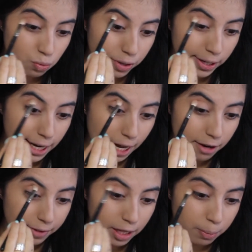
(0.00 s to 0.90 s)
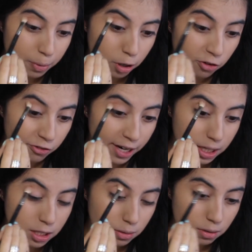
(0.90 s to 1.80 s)
really kind of like the
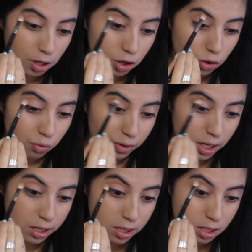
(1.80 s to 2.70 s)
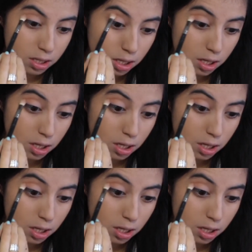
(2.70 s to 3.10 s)
perfect crease